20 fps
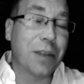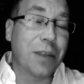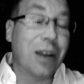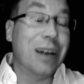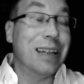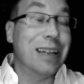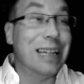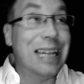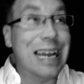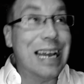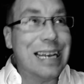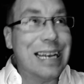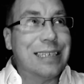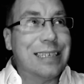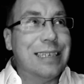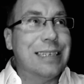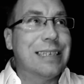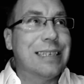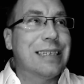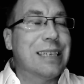unless
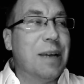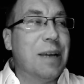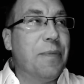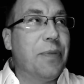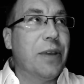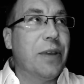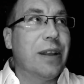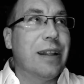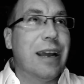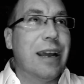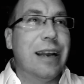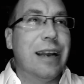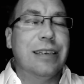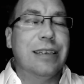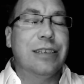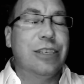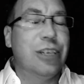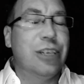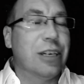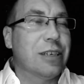it's something that
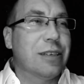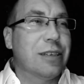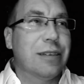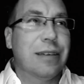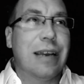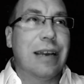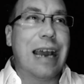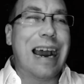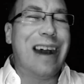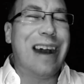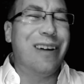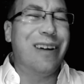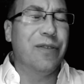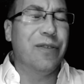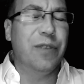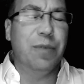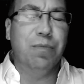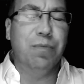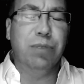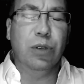is just out of
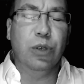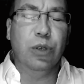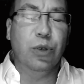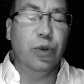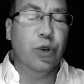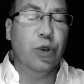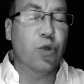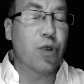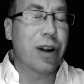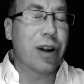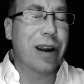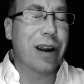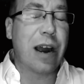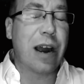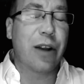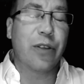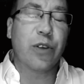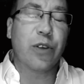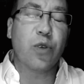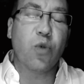the blue or
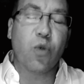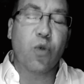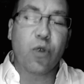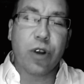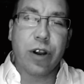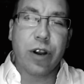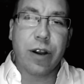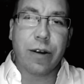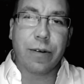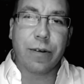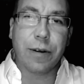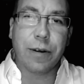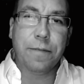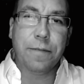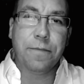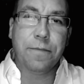out of the ordinary.